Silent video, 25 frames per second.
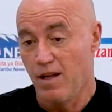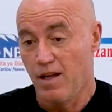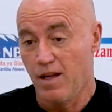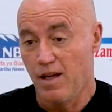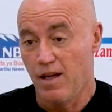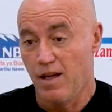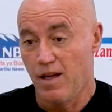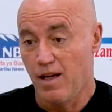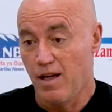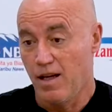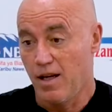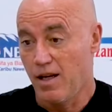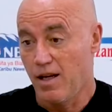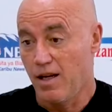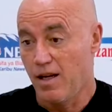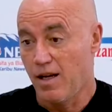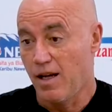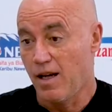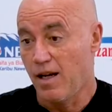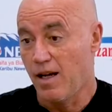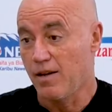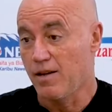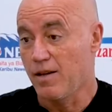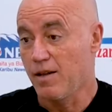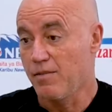
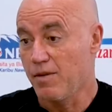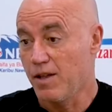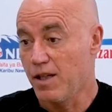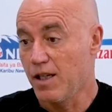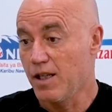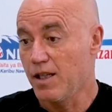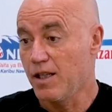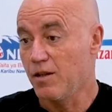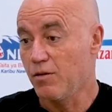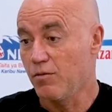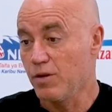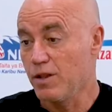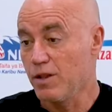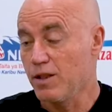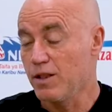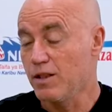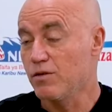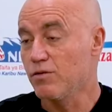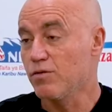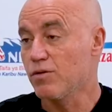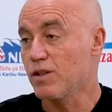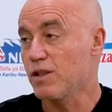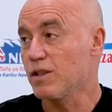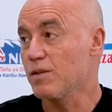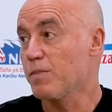At the beginning, we need
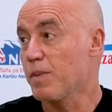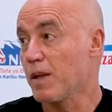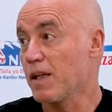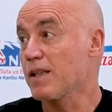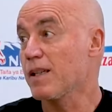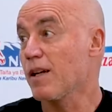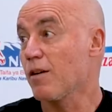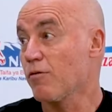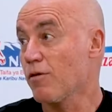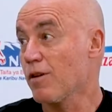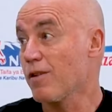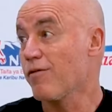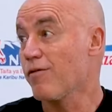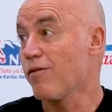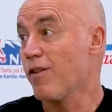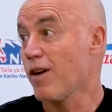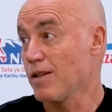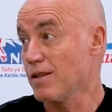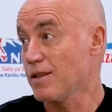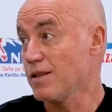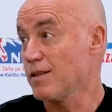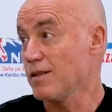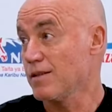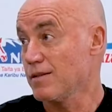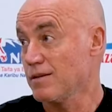to respect our
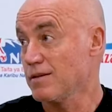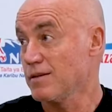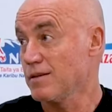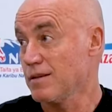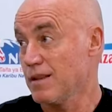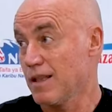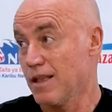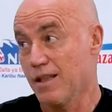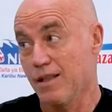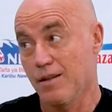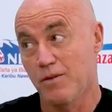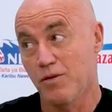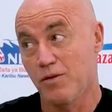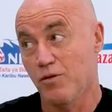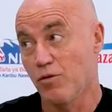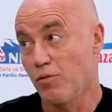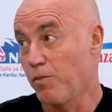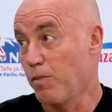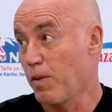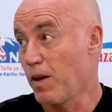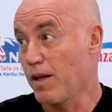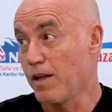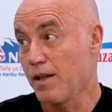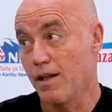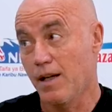fans to
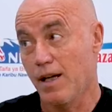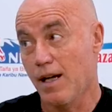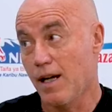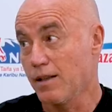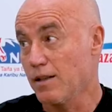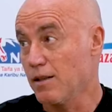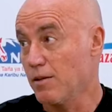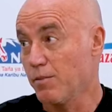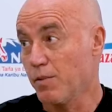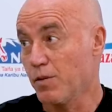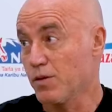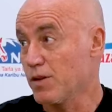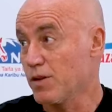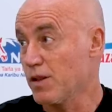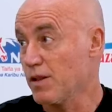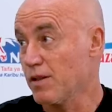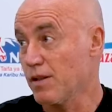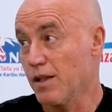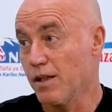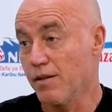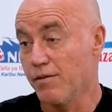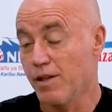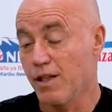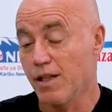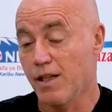play
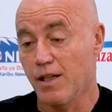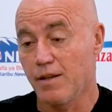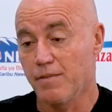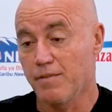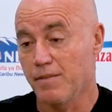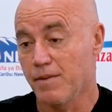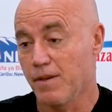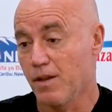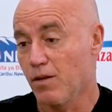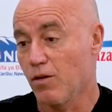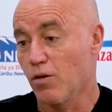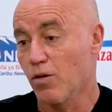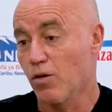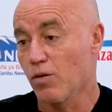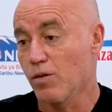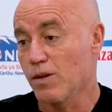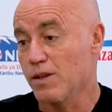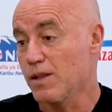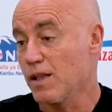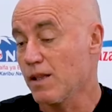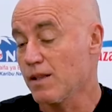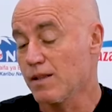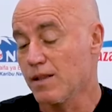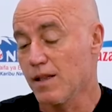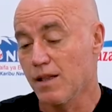100% every game.
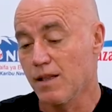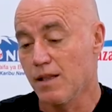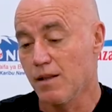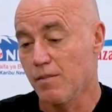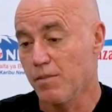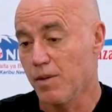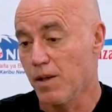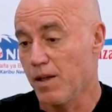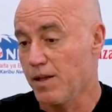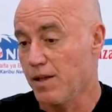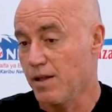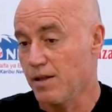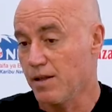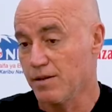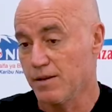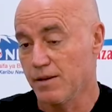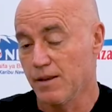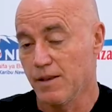Always I say the players.